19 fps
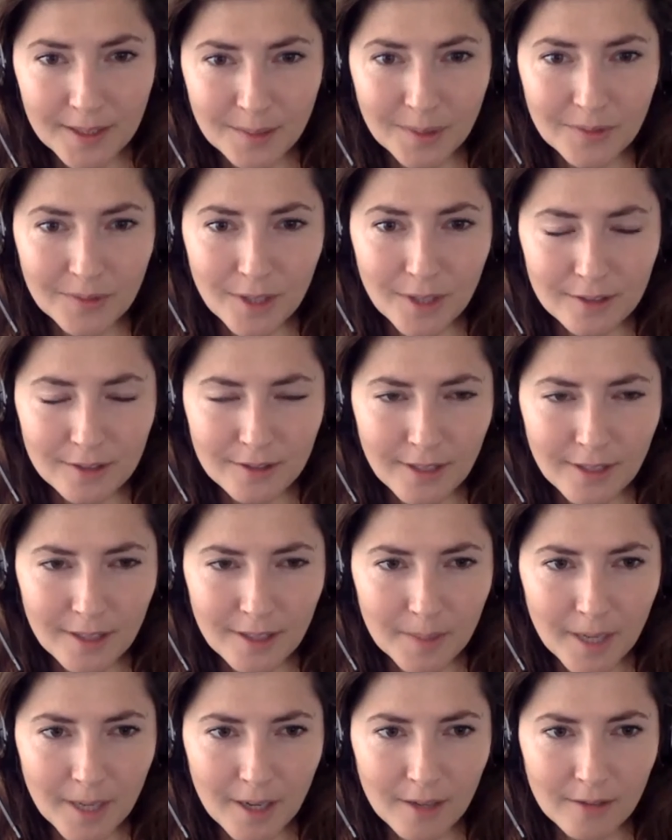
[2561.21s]
So we've talked a lot
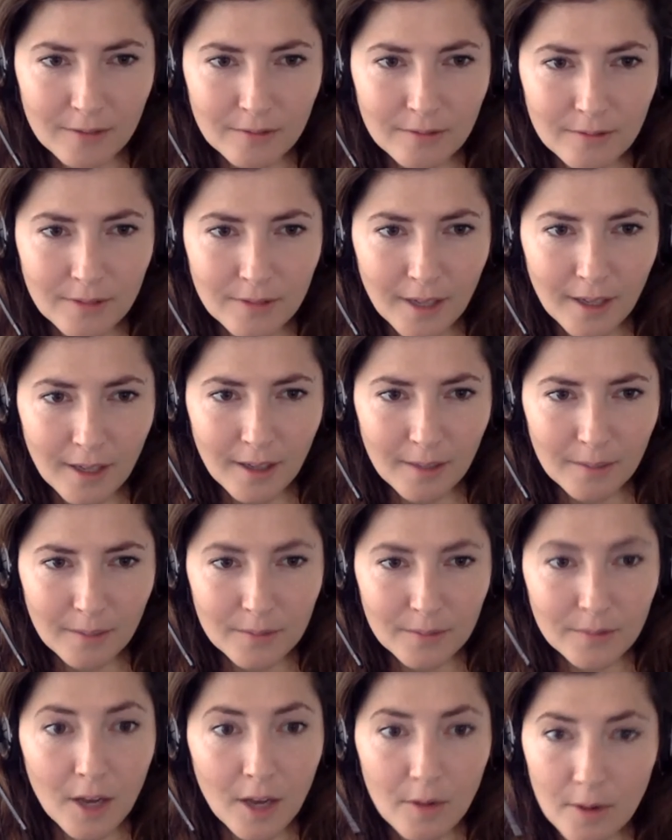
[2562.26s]
about
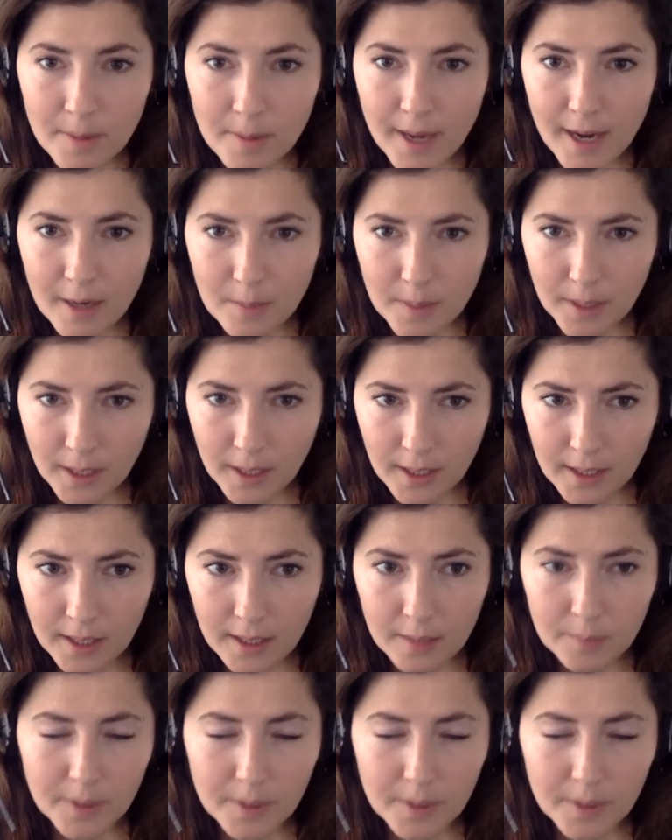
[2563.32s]
lower back pain,